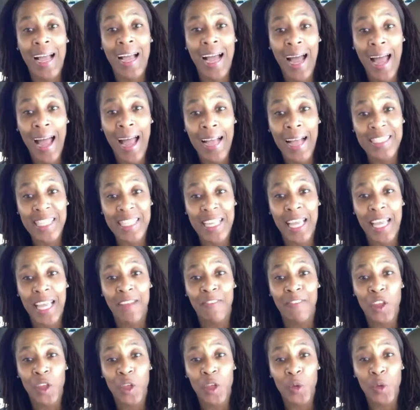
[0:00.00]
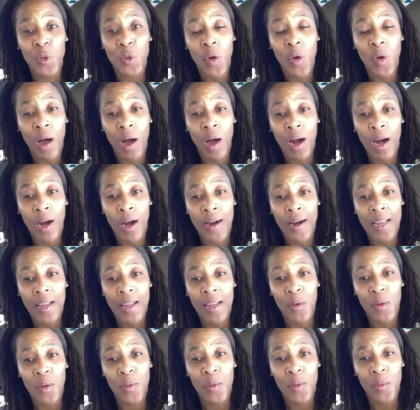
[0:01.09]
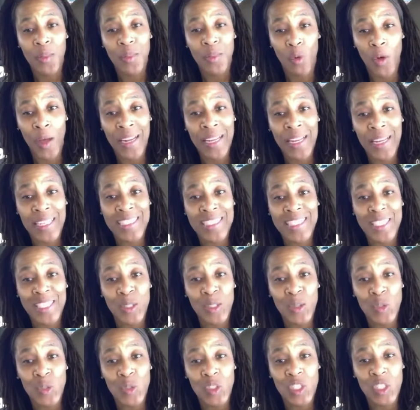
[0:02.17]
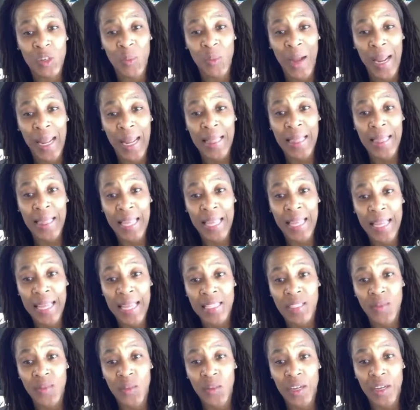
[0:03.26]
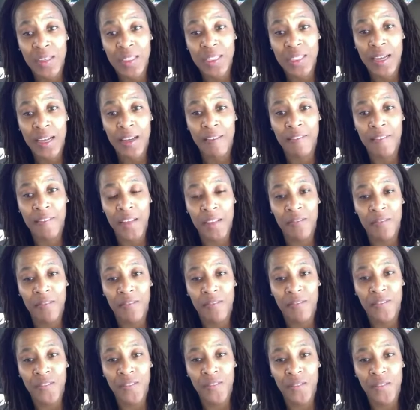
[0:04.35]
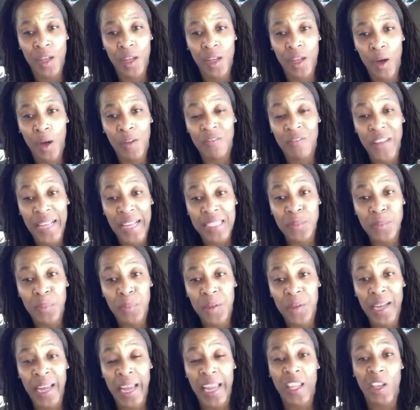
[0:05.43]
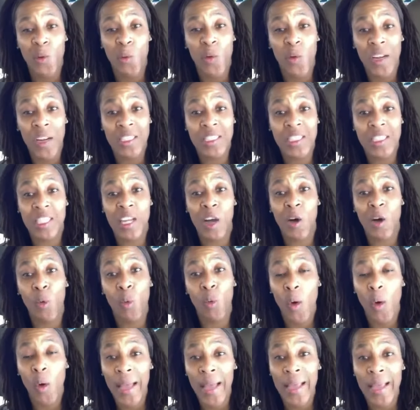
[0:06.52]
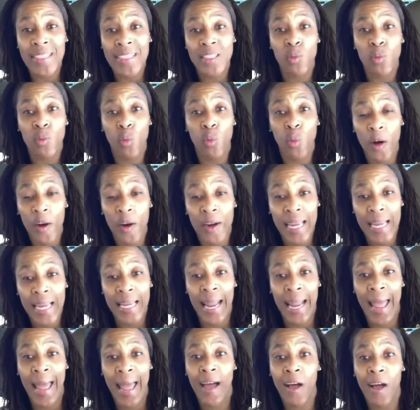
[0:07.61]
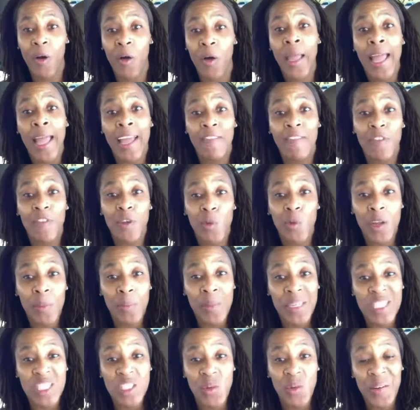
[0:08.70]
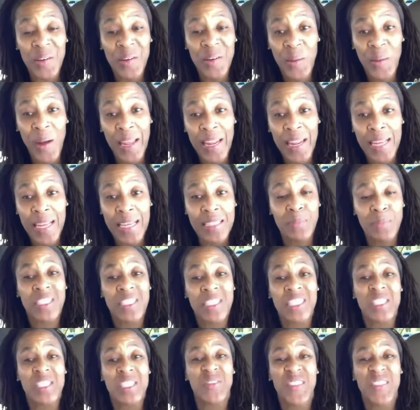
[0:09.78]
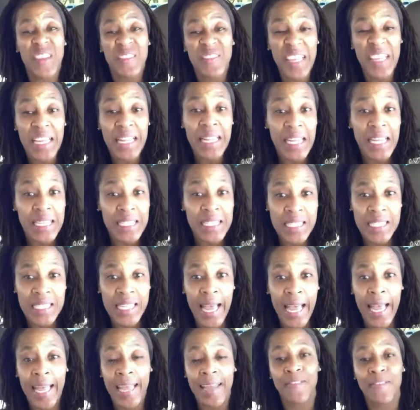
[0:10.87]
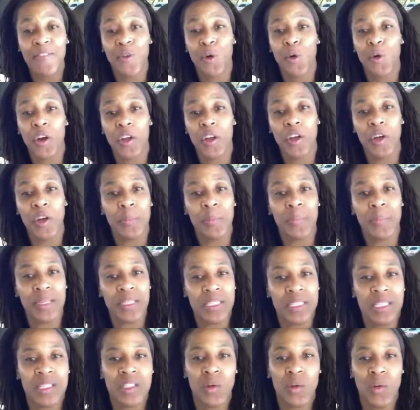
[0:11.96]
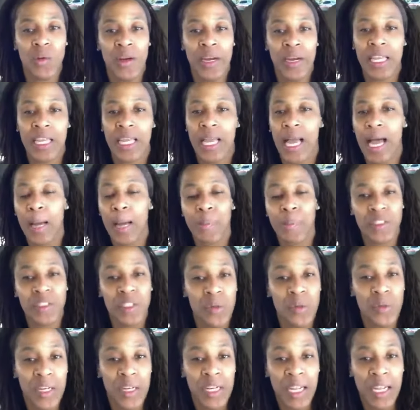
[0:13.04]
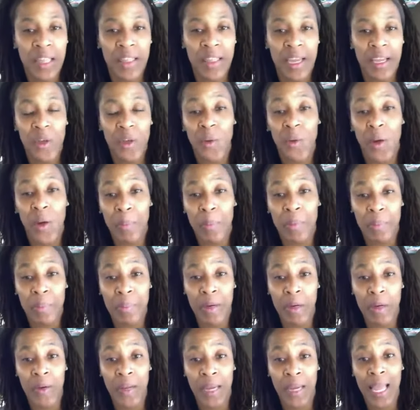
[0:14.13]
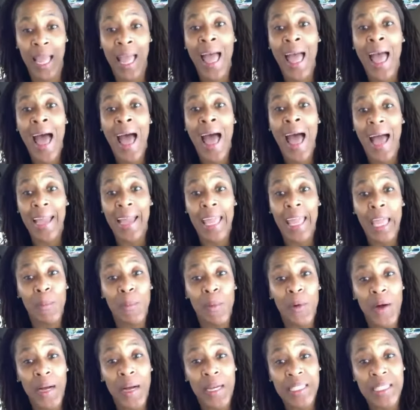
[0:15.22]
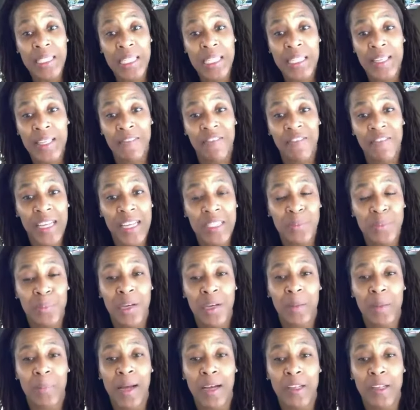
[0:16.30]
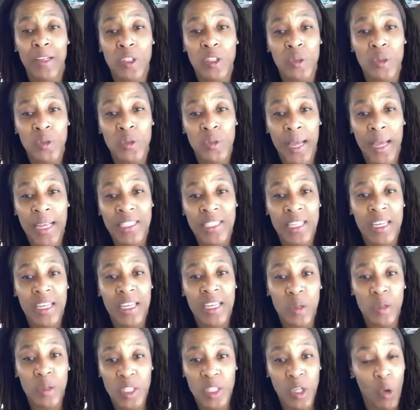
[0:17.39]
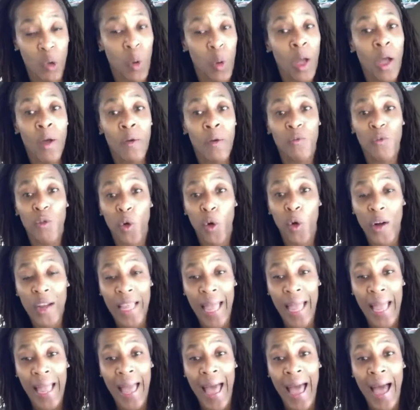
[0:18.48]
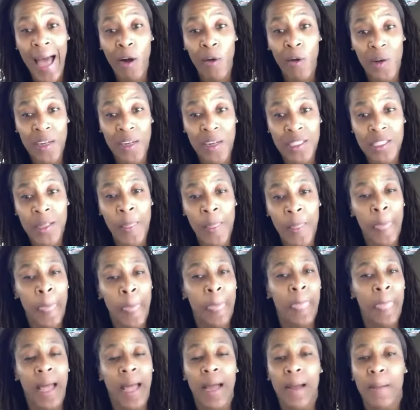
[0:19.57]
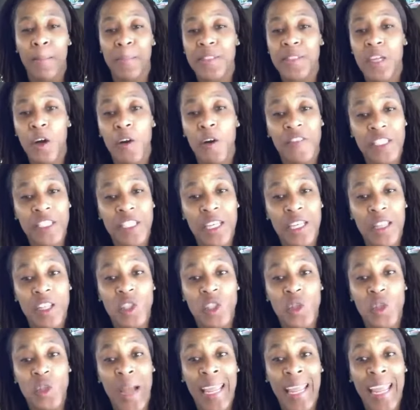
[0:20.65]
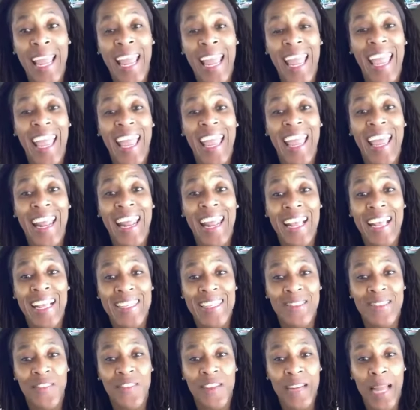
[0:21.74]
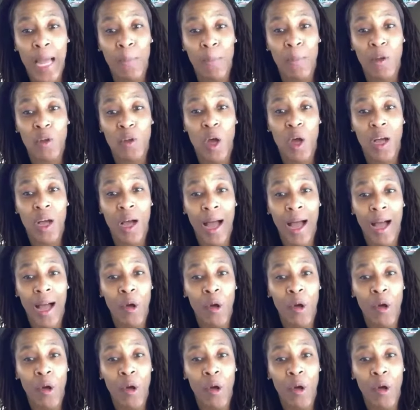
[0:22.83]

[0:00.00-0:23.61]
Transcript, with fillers: Guys, if you are wanting to generate leads for yourself in, on Facebook and you wanted to know what is working now, if you want to be generating as much as 50 leads a day for your business or any opportunity that you are promoting, I came across this on Facebook about two days ago. So 48 hours, um, dove into the training. It is phenomenal.